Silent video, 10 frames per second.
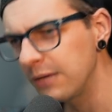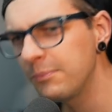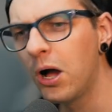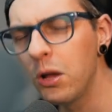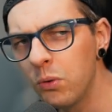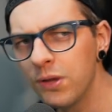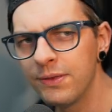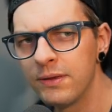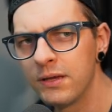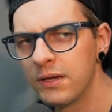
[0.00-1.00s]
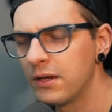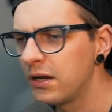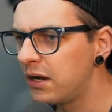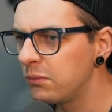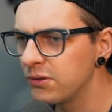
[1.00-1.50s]
But I
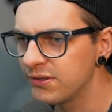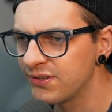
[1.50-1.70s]
want